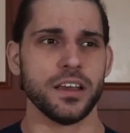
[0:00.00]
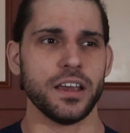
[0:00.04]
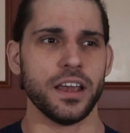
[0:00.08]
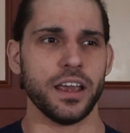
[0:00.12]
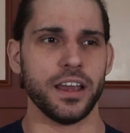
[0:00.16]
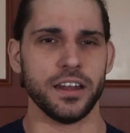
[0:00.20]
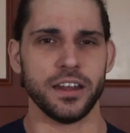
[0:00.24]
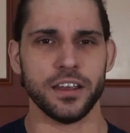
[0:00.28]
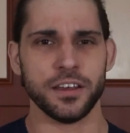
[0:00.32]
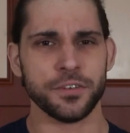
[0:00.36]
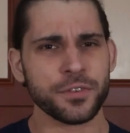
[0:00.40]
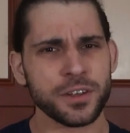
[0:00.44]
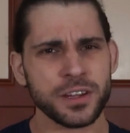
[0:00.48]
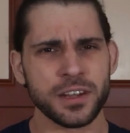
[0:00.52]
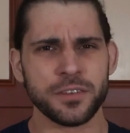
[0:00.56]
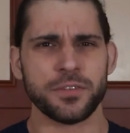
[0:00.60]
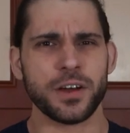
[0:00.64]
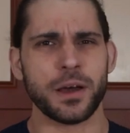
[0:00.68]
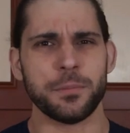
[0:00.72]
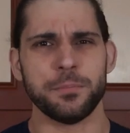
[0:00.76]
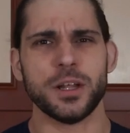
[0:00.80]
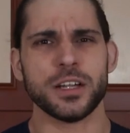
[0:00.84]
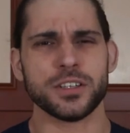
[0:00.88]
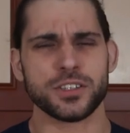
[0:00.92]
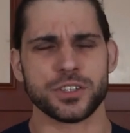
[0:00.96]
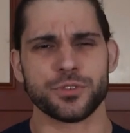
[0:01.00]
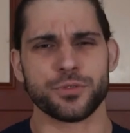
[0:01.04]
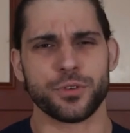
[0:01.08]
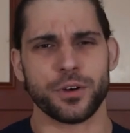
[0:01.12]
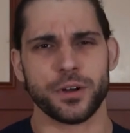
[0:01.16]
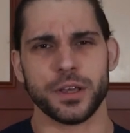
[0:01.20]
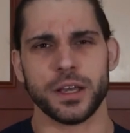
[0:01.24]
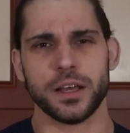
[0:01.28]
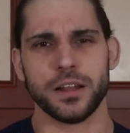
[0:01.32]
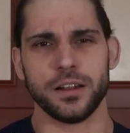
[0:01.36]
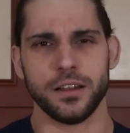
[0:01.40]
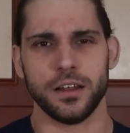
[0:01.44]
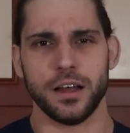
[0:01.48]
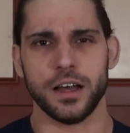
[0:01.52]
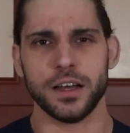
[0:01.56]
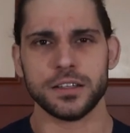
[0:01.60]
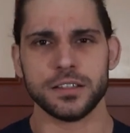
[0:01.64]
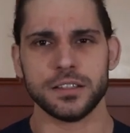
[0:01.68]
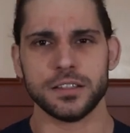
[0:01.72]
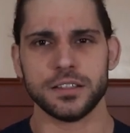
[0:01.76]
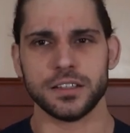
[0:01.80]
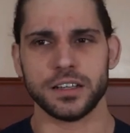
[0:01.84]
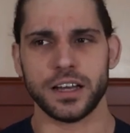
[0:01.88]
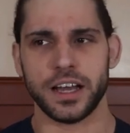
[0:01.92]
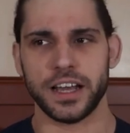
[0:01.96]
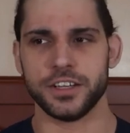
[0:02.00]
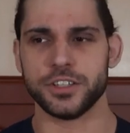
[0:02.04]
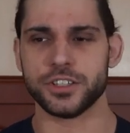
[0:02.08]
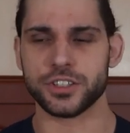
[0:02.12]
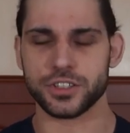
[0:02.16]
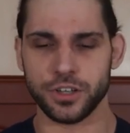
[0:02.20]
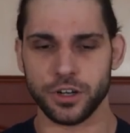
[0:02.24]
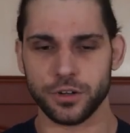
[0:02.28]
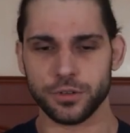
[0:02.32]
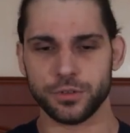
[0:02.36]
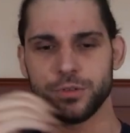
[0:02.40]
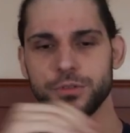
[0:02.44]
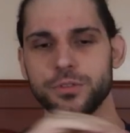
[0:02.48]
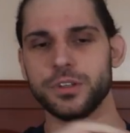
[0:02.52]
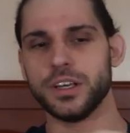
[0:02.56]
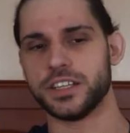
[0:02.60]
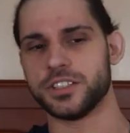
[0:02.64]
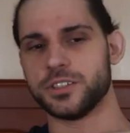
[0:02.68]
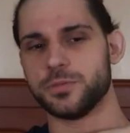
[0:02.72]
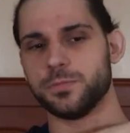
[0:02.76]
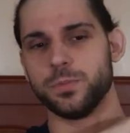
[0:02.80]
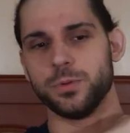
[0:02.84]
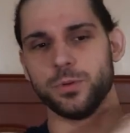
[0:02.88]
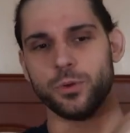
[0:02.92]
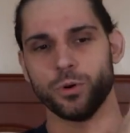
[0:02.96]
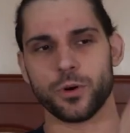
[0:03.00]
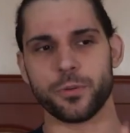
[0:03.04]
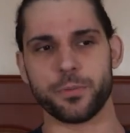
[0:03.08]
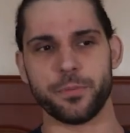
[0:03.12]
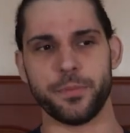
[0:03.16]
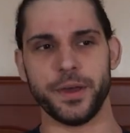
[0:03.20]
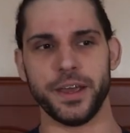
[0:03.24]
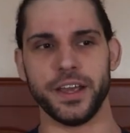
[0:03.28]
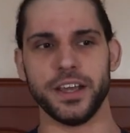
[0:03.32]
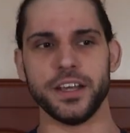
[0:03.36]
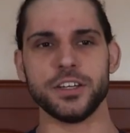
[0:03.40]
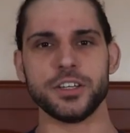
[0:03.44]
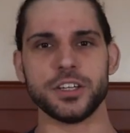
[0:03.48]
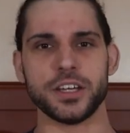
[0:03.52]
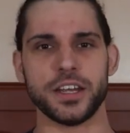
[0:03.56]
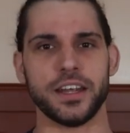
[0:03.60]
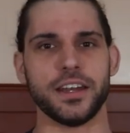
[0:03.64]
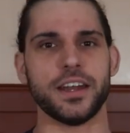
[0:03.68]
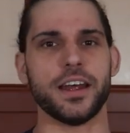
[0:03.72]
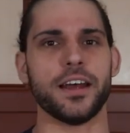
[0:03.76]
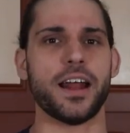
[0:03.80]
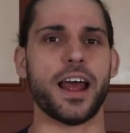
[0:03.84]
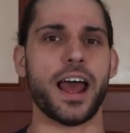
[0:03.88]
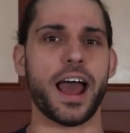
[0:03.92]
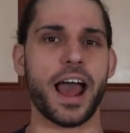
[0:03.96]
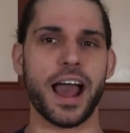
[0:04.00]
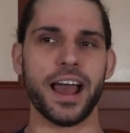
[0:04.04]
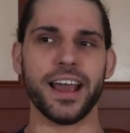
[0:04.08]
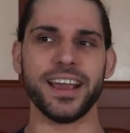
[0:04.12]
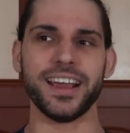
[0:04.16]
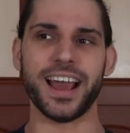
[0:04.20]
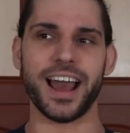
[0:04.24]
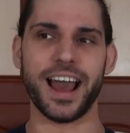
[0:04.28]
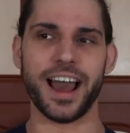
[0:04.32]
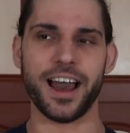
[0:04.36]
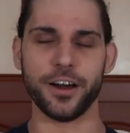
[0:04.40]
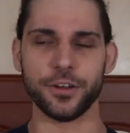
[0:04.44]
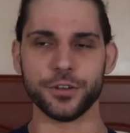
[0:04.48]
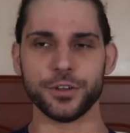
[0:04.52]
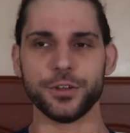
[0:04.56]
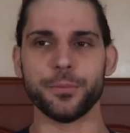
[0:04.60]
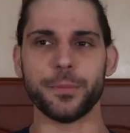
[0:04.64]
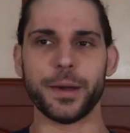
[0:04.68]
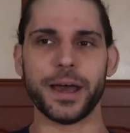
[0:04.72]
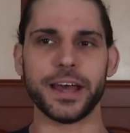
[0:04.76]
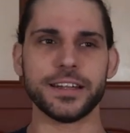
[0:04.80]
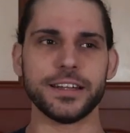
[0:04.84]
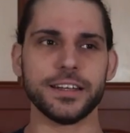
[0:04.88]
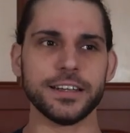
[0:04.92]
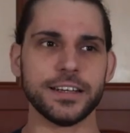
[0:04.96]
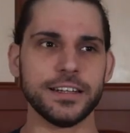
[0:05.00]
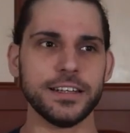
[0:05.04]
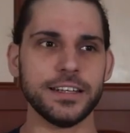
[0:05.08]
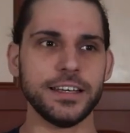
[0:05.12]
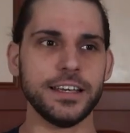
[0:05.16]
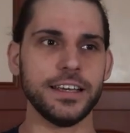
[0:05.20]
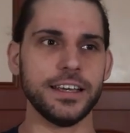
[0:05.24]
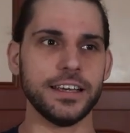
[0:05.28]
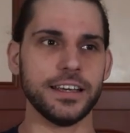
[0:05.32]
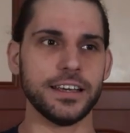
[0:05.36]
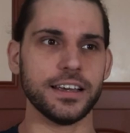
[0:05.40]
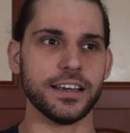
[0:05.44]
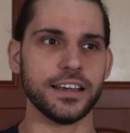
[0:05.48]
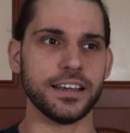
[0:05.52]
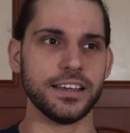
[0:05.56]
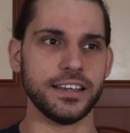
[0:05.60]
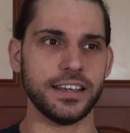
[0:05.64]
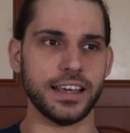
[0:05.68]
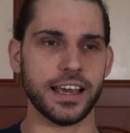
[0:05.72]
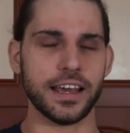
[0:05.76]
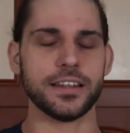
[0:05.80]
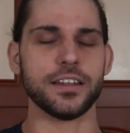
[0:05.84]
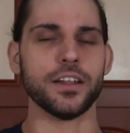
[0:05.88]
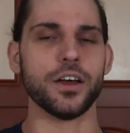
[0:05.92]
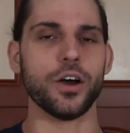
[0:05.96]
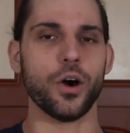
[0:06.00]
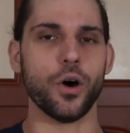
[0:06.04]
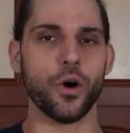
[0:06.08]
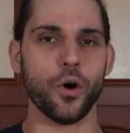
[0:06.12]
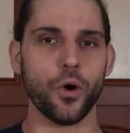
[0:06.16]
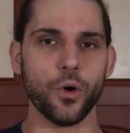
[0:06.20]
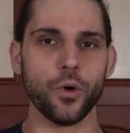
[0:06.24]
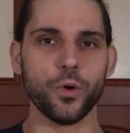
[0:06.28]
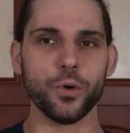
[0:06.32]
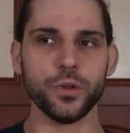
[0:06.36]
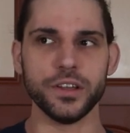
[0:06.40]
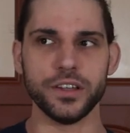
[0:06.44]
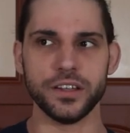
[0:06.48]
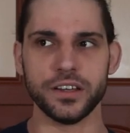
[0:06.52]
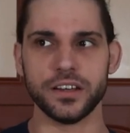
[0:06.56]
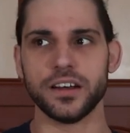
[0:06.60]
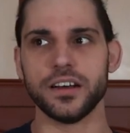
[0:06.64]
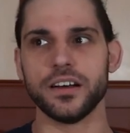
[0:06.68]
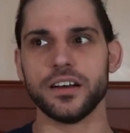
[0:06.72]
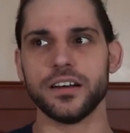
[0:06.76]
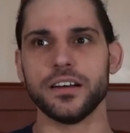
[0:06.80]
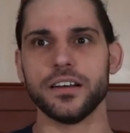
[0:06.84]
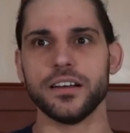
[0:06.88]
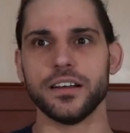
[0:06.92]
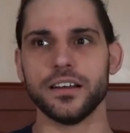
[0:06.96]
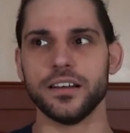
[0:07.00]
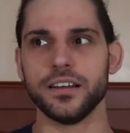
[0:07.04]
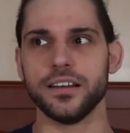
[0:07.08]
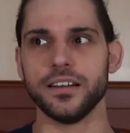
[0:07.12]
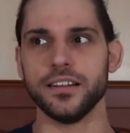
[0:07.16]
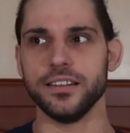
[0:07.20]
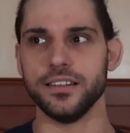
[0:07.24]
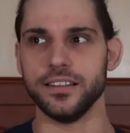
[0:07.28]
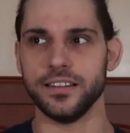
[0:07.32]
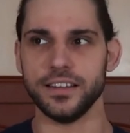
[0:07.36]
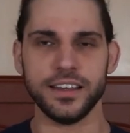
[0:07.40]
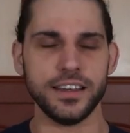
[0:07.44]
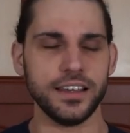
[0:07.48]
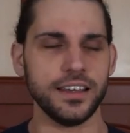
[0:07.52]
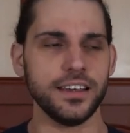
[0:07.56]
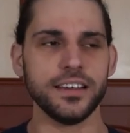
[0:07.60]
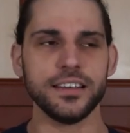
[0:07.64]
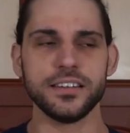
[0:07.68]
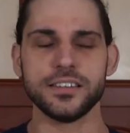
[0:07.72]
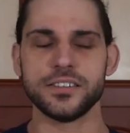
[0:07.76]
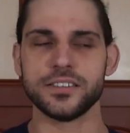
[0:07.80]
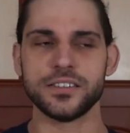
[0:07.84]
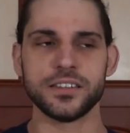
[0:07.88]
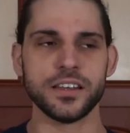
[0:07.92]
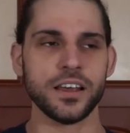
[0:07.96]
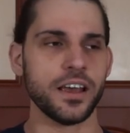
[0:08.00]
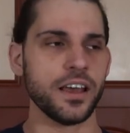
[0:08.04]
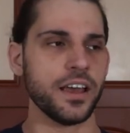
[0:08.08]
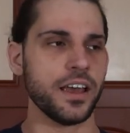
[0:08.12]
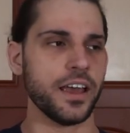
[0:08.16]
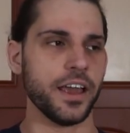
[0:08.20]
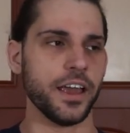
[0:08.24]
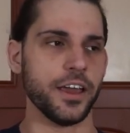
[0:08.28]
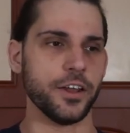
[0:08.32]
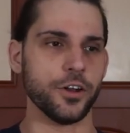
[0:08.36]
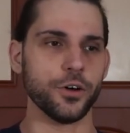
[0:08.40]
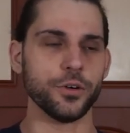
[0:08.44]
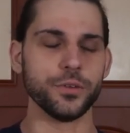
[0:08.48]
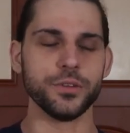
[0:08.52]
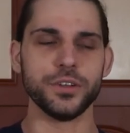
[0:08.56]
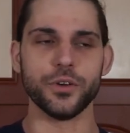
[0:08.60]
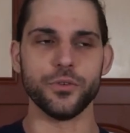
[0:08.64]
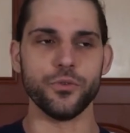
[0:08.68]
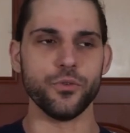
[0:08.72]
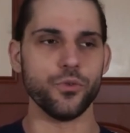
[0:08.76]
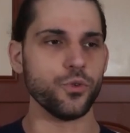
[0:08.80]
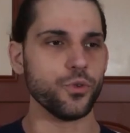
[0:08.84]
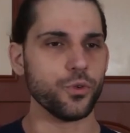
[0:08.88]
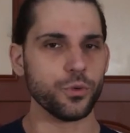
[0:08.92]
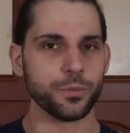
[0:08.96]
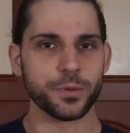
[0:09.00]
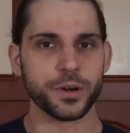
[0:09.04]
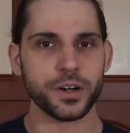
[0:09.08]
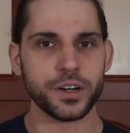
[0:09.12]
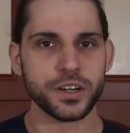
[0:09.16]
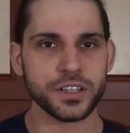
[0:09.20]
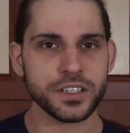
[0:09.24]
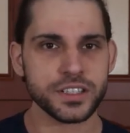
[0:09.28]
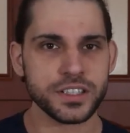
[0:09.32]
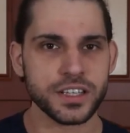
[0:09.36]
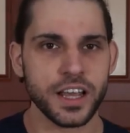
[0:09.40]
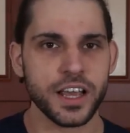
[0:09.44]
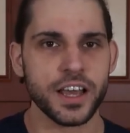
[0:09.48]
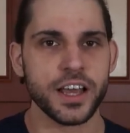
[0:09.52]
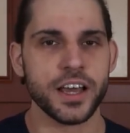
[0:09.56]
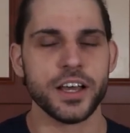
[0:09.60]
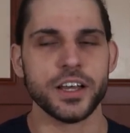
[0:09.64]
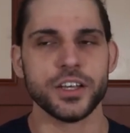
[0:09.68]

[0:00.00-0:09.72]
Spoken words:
And even if I'm not scrolling a lot, I just go to the explore page and I automatically get all the leaks and all the rumors.